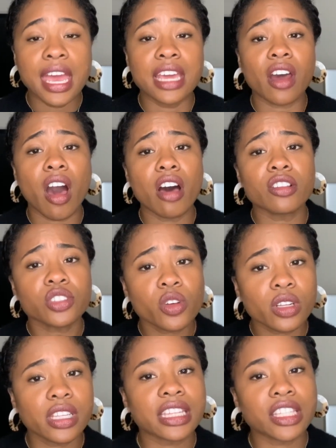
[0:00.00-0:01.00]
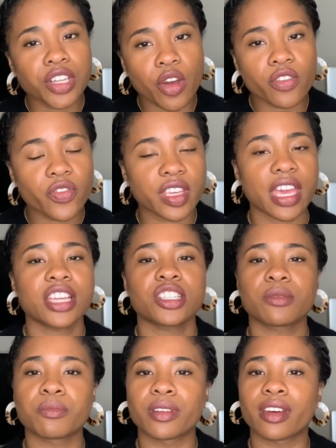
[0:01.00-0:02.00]
and also click the
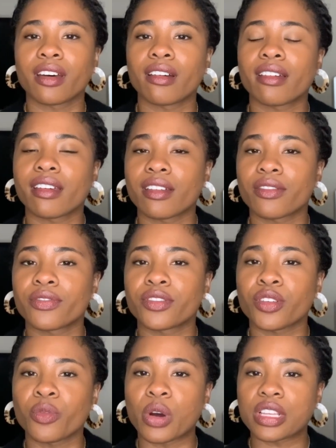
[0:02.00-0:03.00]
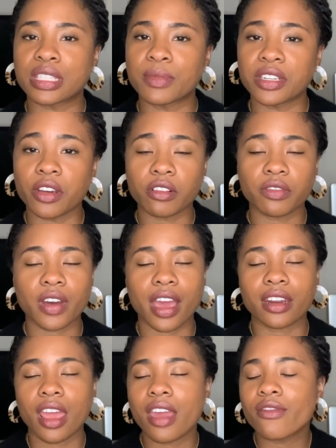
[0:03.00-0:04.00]
notification bell if you want to be
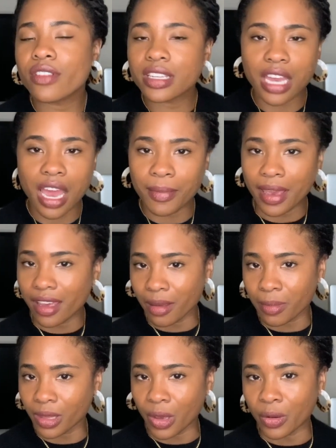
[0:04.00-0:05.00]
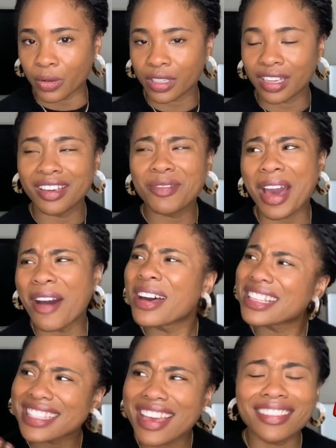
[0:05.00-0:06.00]
notified every time I upload.
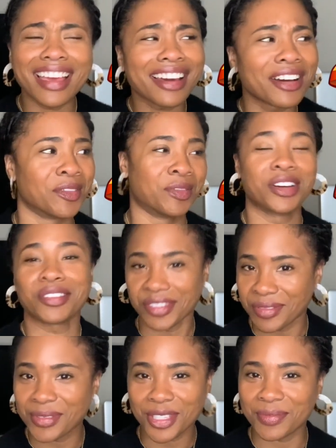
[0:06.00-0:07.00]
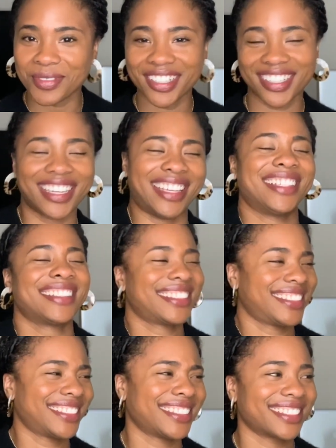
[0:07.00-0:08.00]
I sound like a real YouTuber.
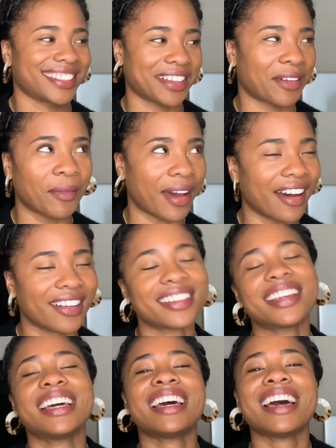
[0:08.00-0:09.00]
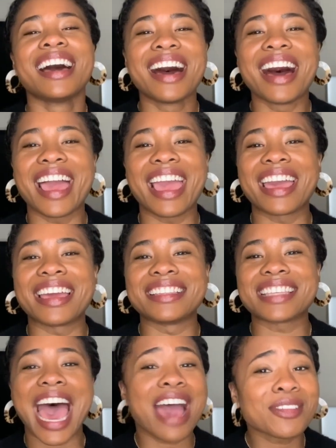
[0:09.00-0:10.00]
Wow.
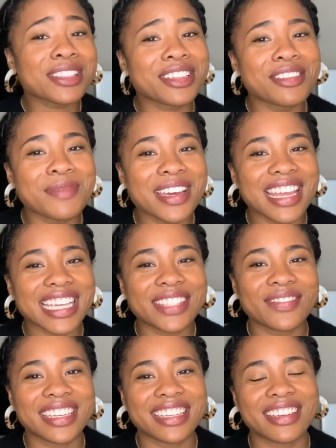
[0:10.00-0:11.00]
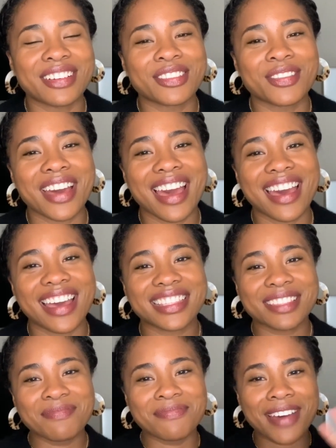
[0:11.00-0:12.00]
And I will see you in my next video, you
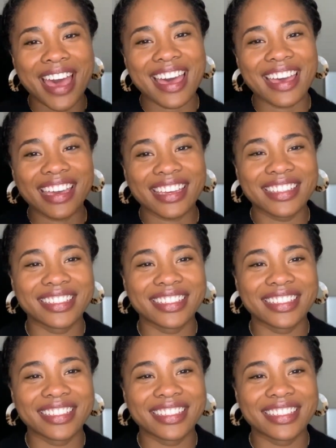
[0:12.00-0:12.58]
guys. Bye.